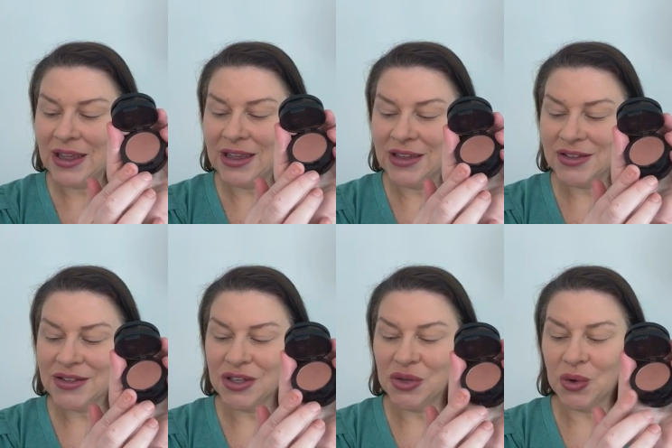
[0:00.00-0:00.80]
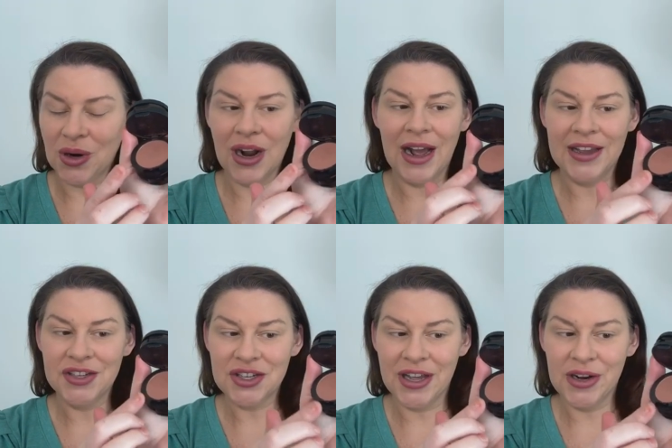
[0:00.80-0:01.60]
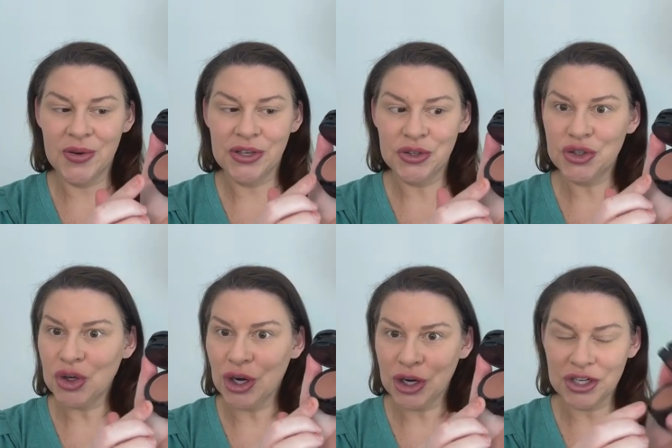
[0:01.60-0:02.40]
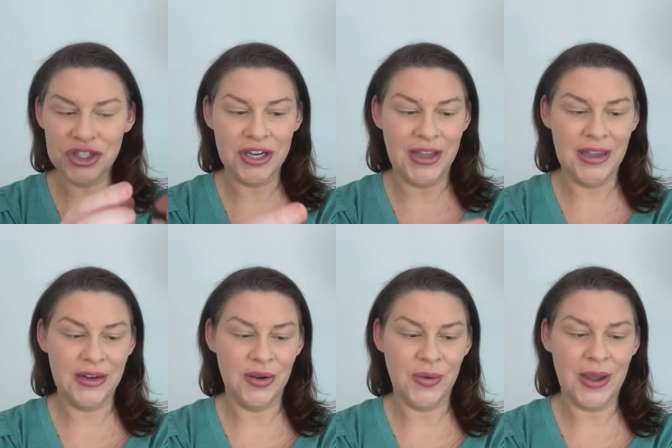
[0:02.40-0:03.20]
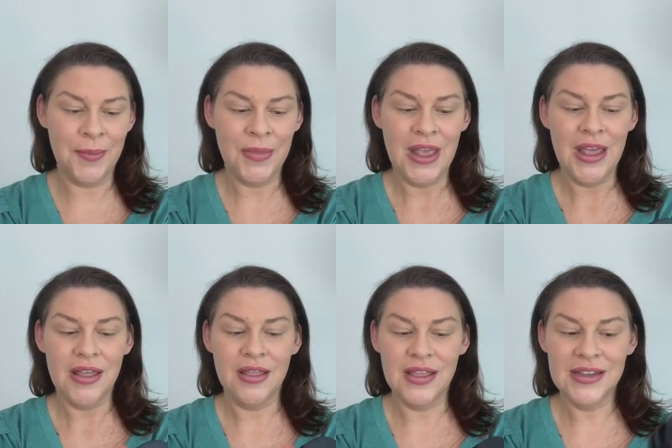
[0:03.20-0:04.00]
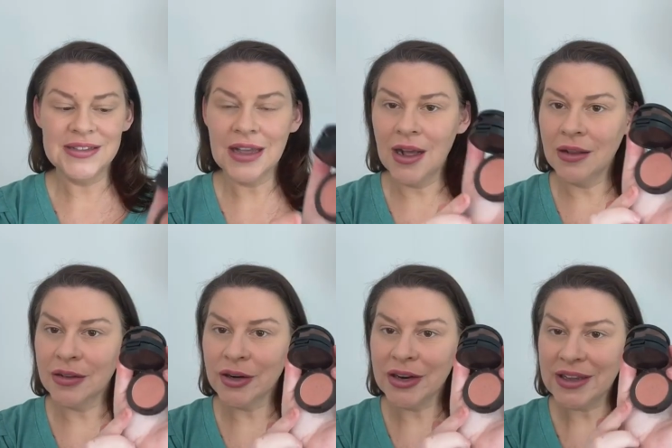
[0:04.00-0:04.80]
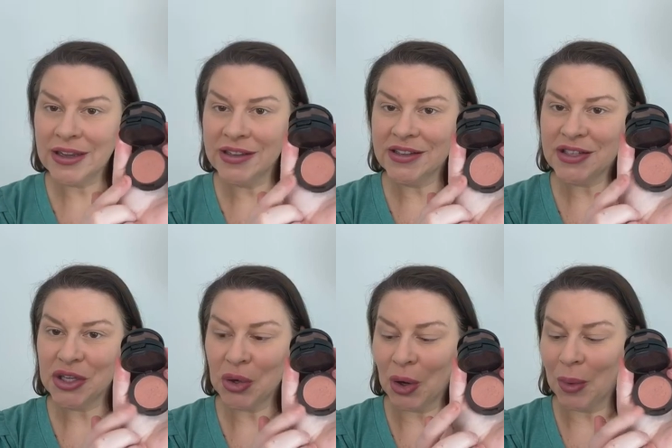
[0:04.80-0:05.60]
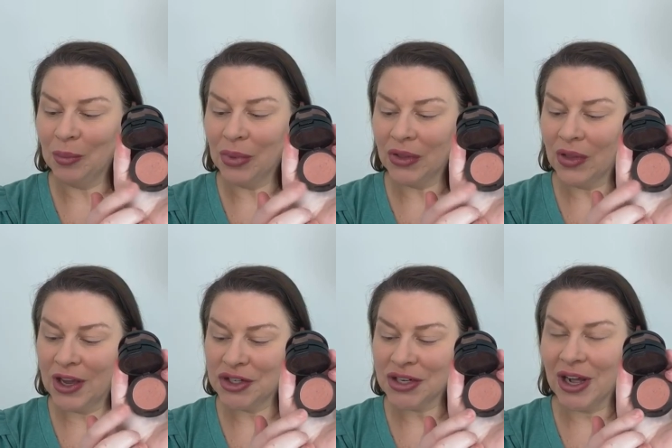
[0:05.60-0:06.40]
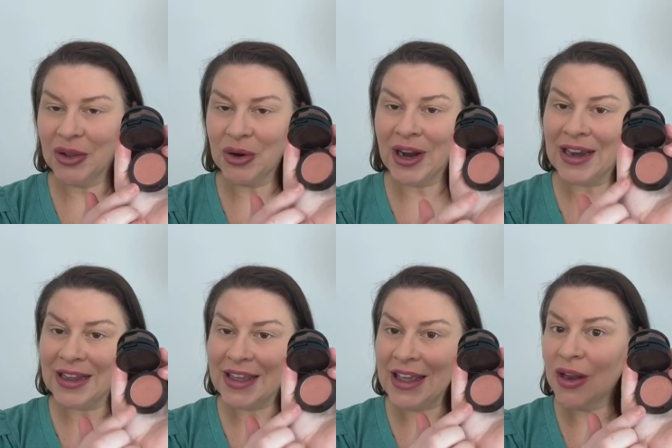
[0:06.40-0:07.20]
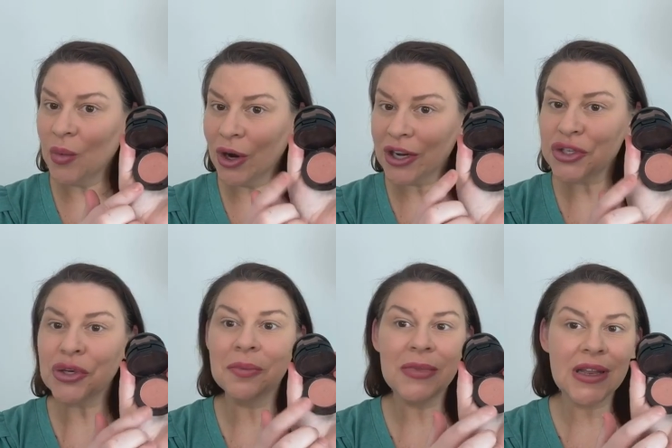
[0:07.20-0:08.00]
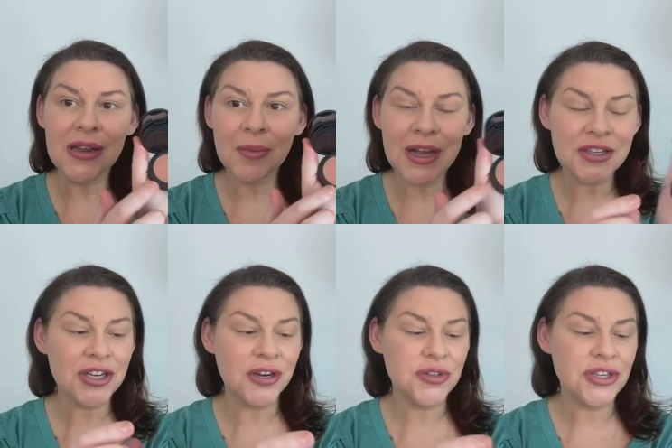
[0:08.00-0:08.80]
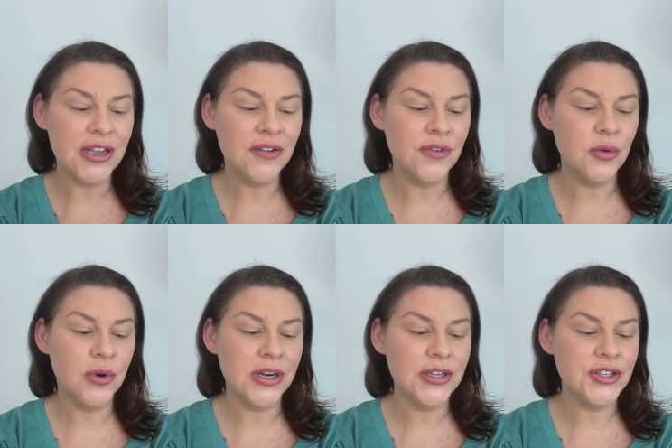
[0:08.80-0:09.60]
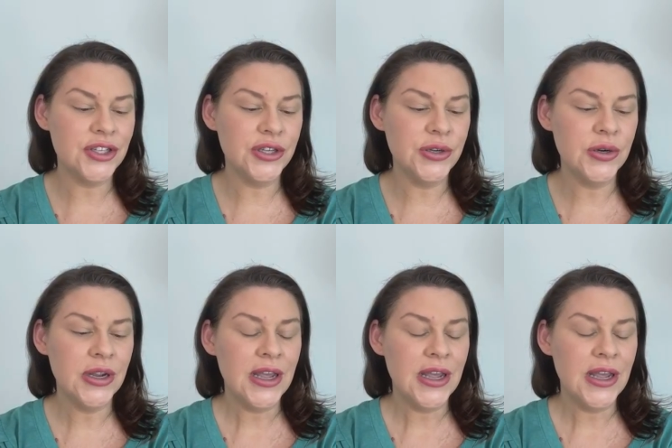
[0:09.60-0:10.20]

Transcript: is your eyeshadow and your dark shade, okay? This color is your blush color and it can work as your medium eyeshadow shade if you want it to.